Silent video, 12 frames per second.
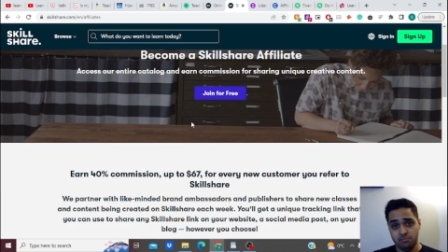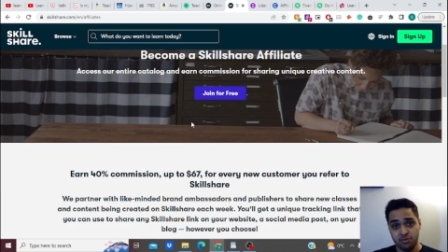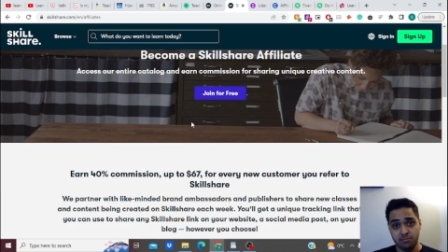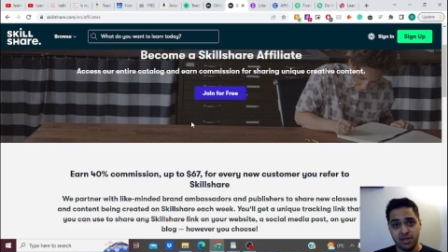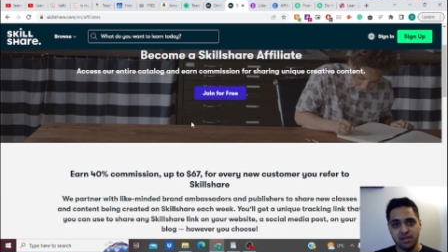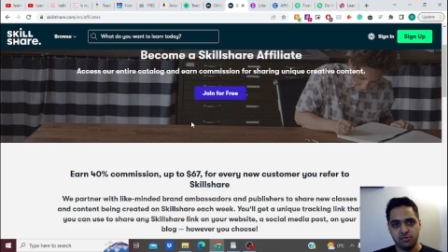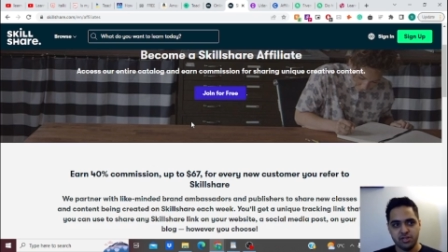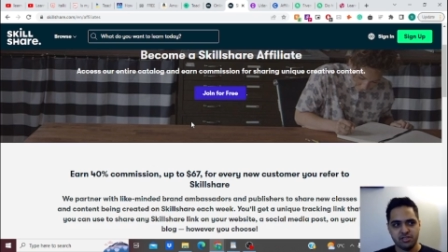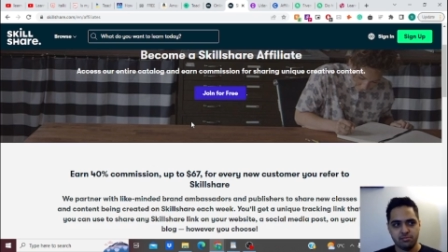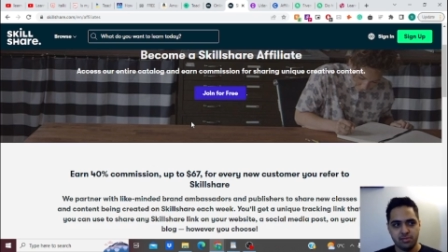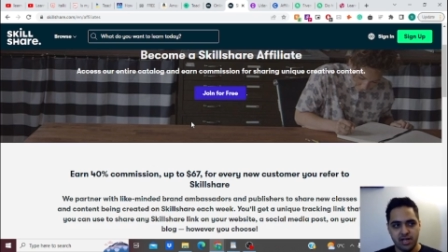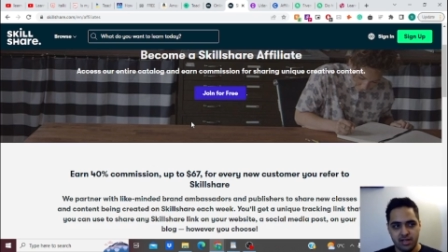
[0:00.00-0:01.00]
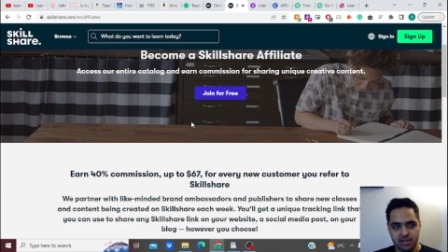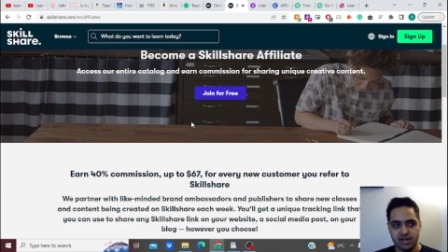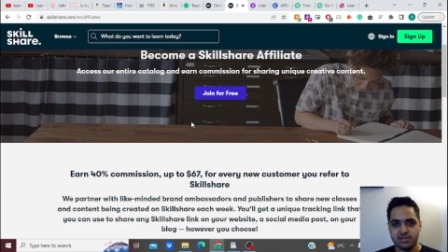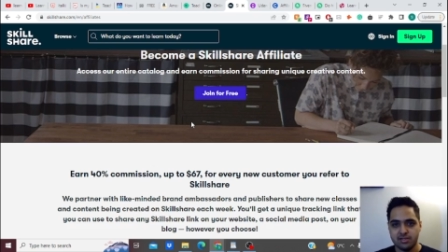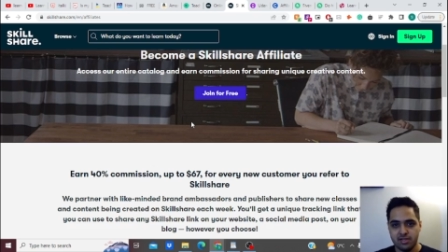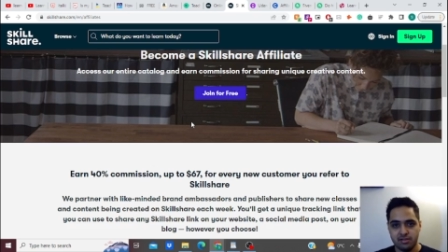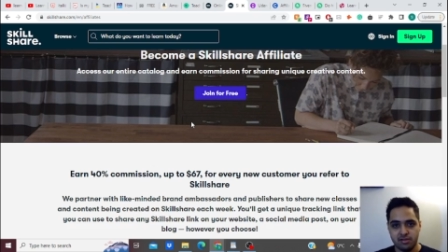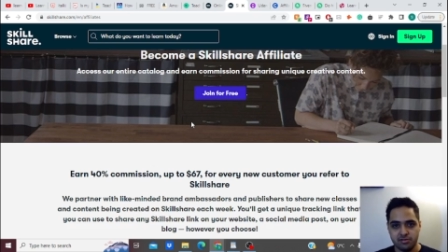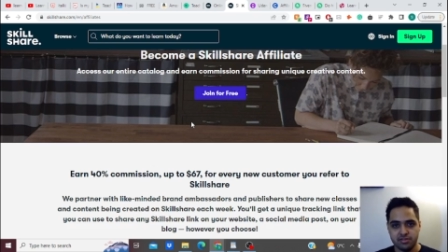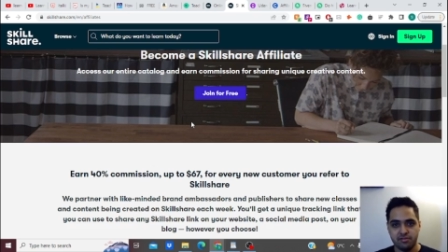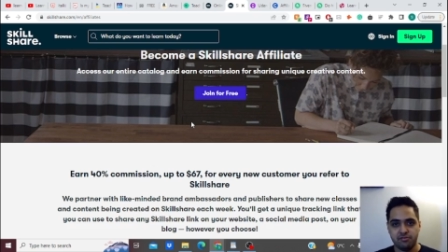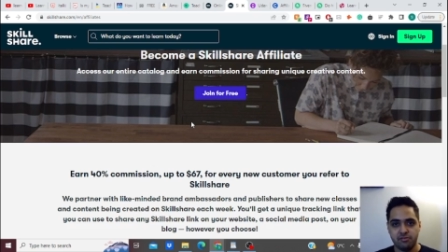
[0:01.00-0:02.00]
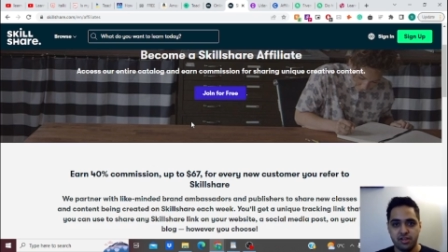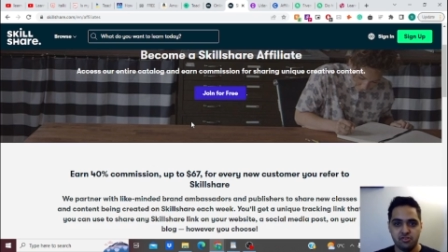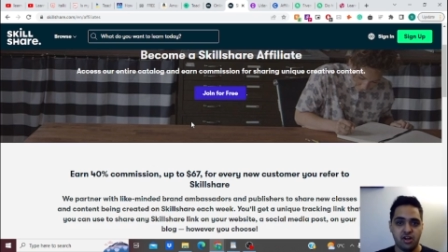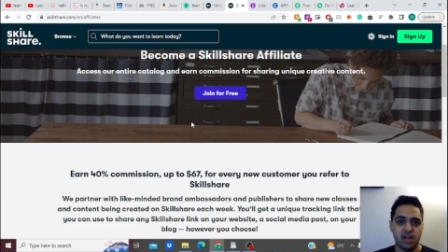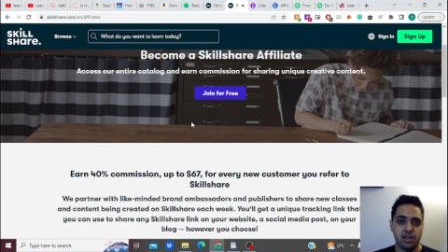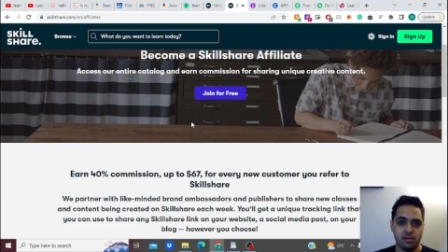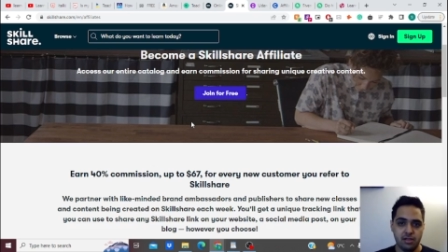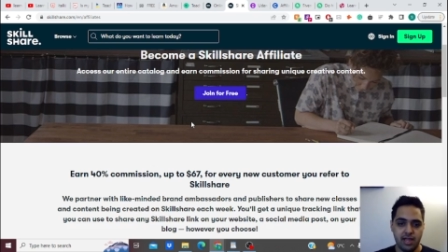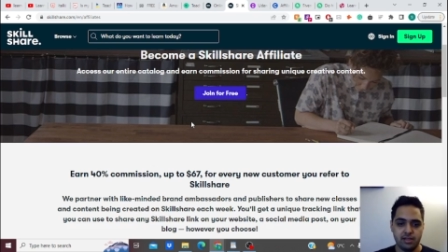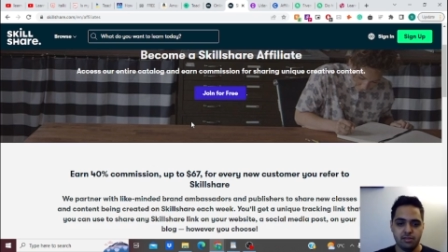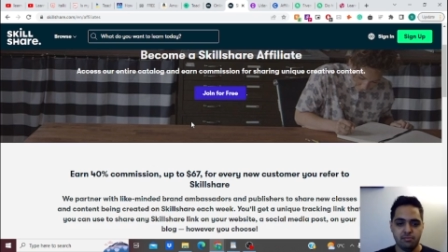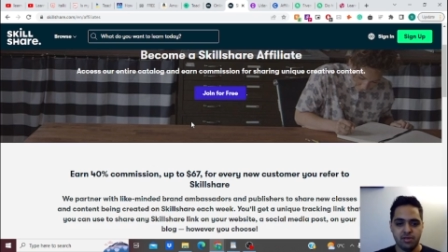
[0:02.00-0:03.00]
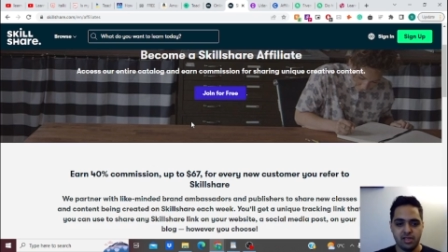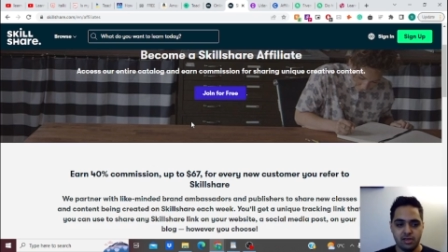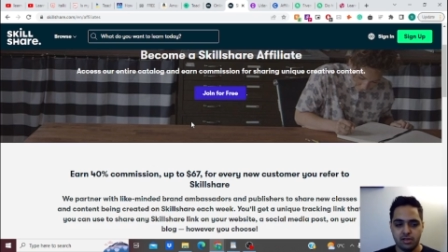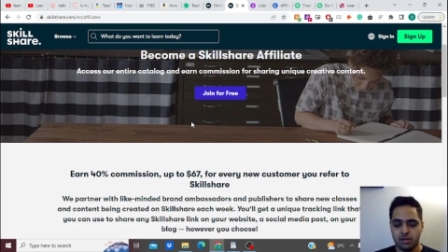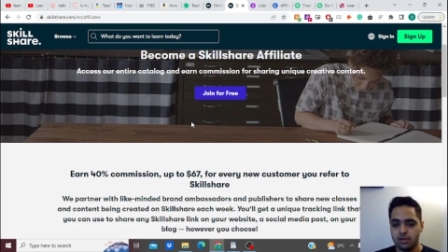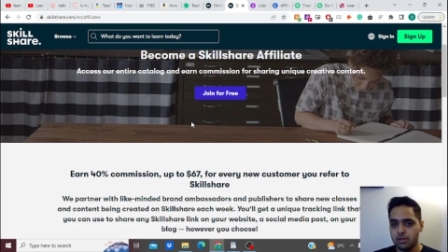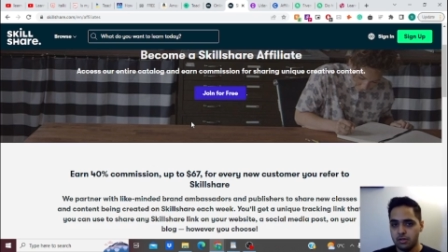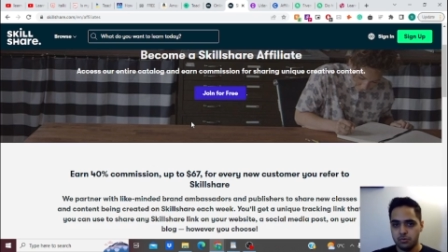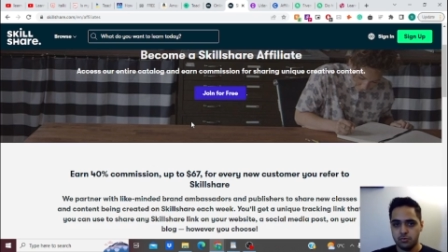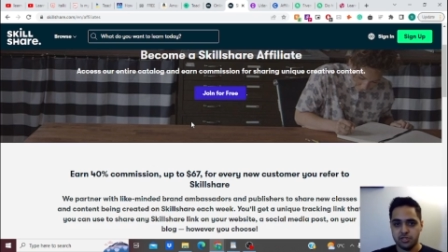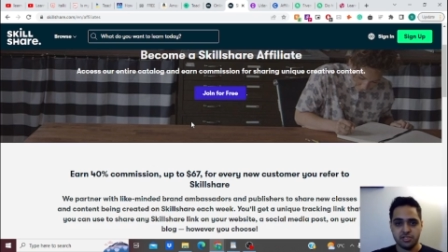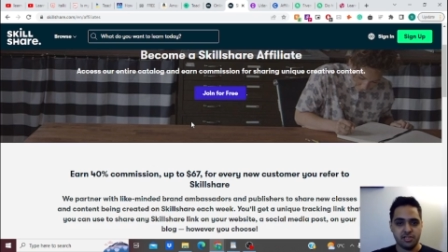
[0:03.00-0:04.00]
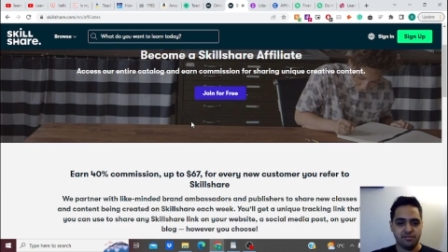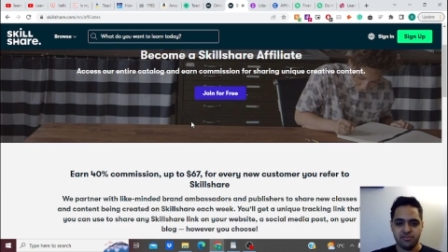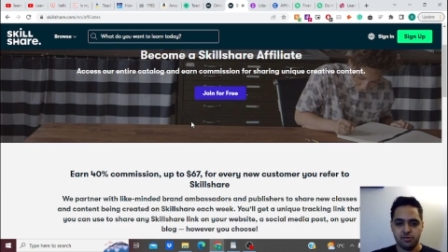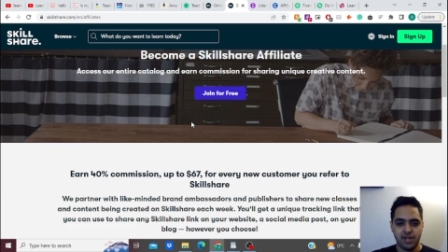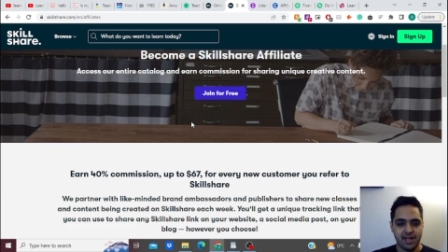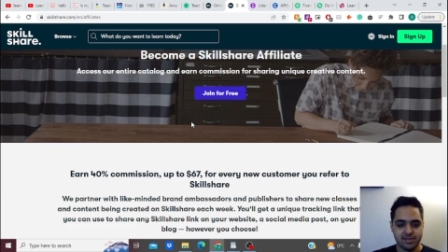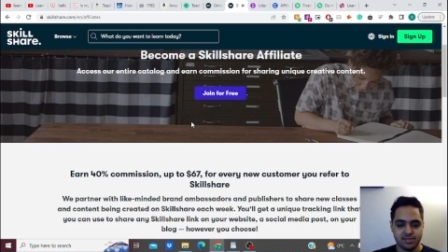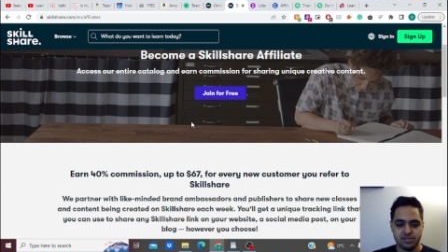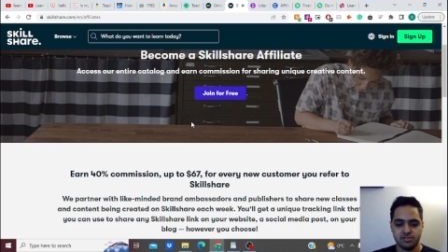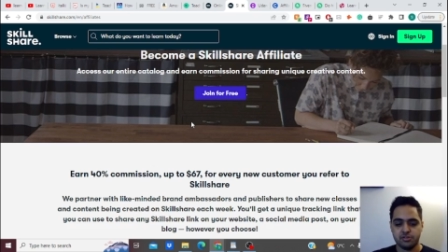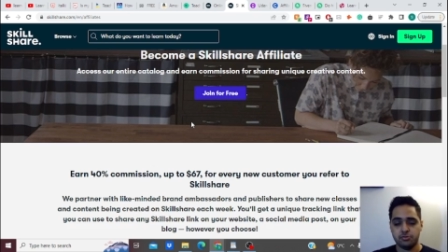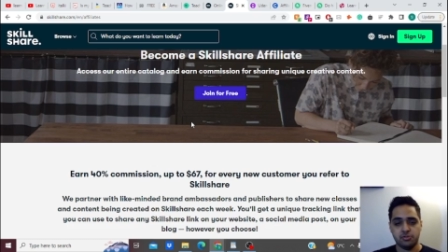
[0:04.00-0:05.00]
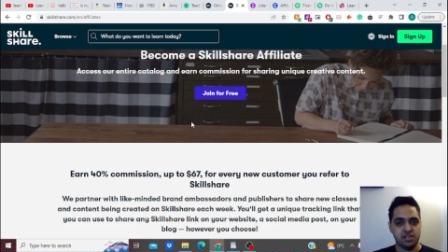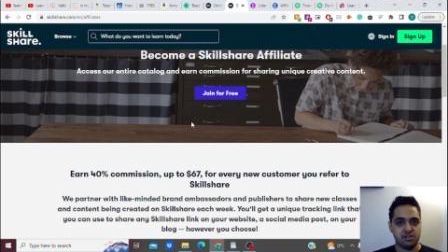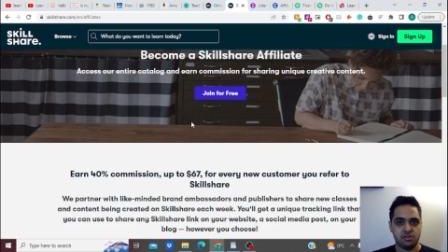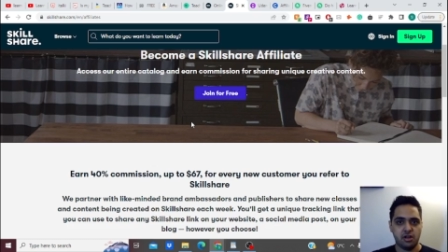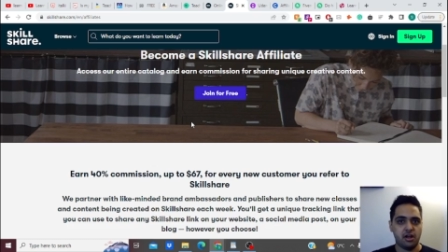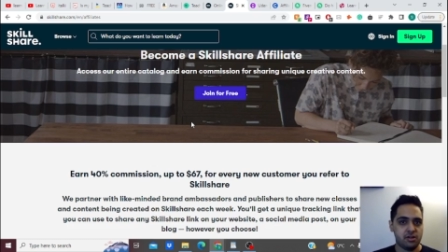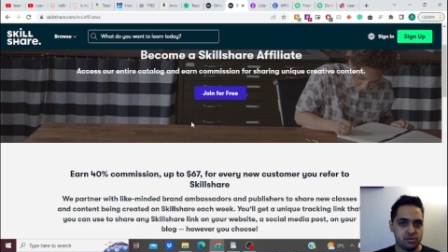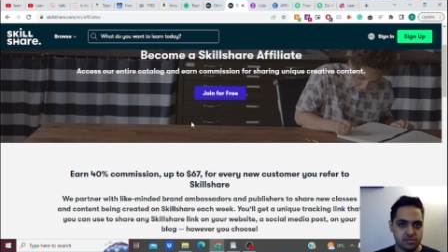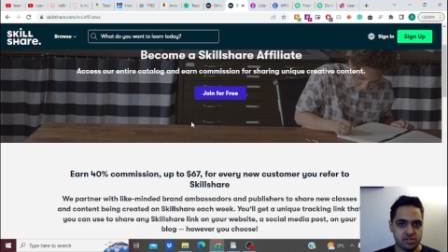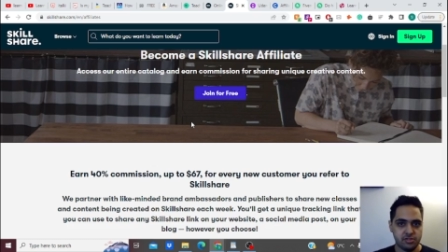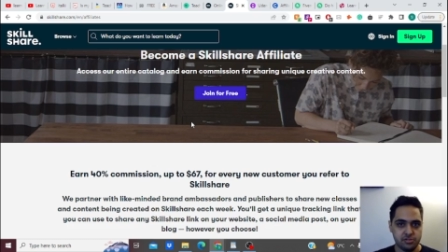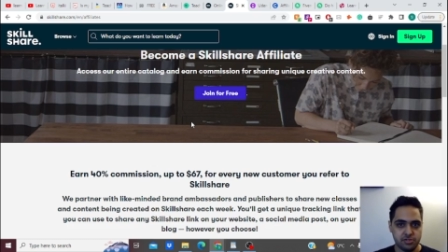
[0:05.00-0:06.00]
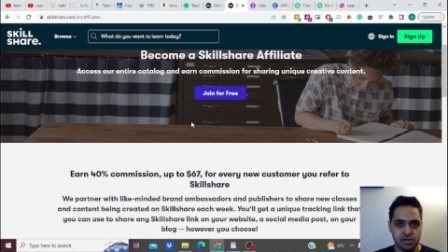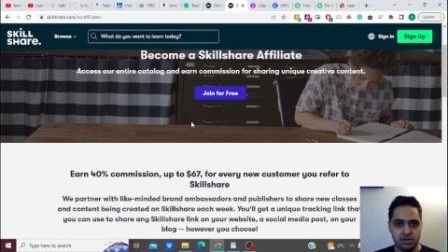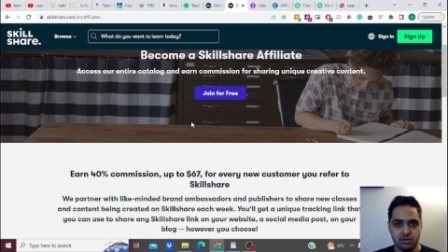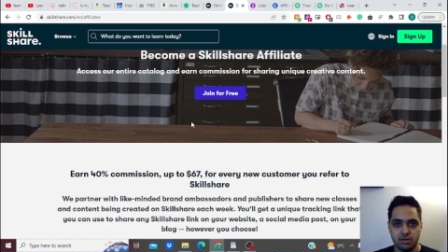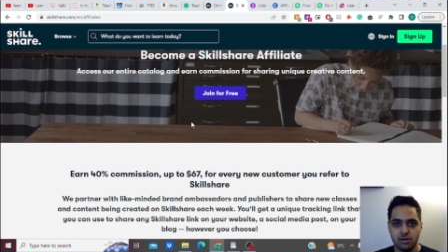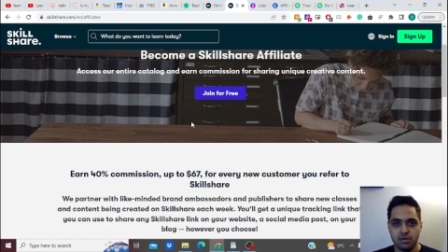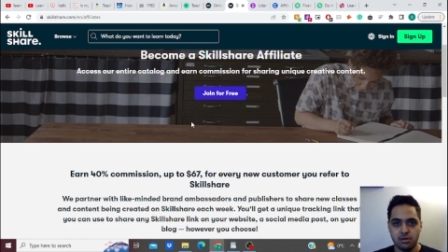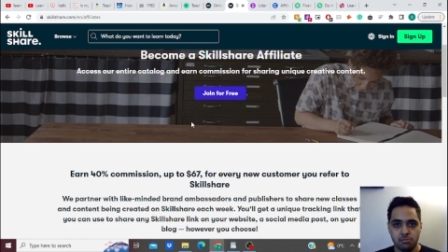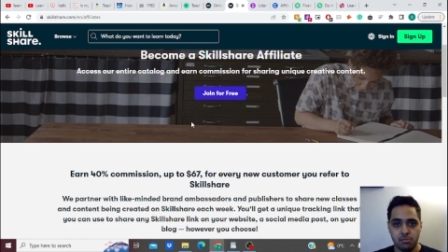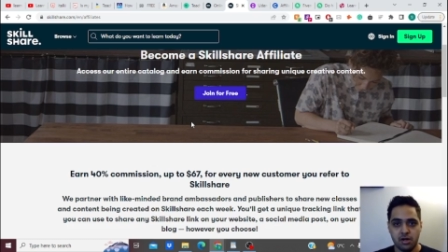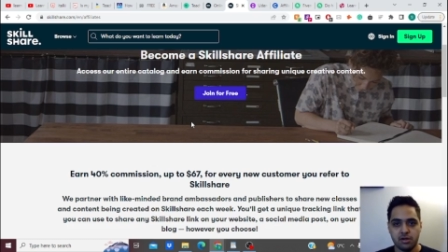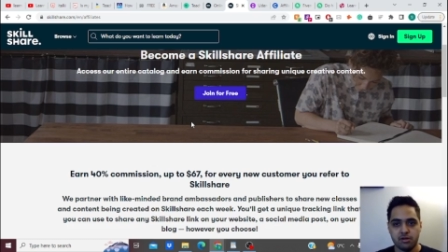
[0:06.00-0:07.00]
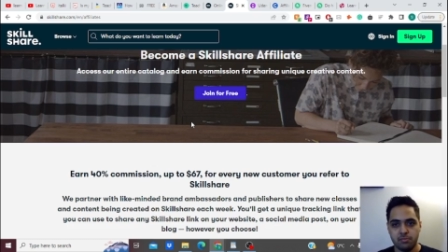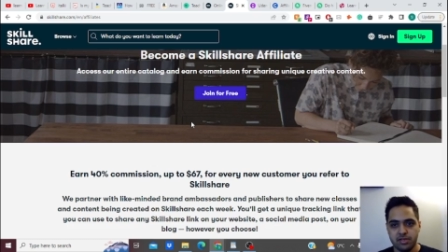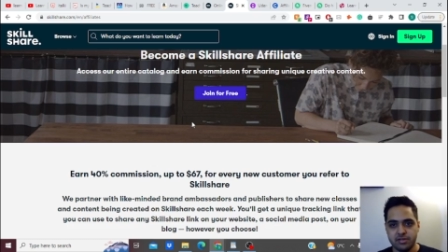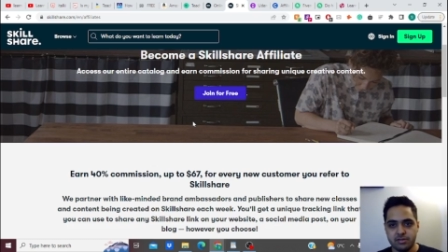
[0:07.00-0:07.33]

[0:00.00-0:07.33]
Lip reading: the main reason behind that is that there is a free trial at the beginning which gives you access to the entire Skillshare marketplace.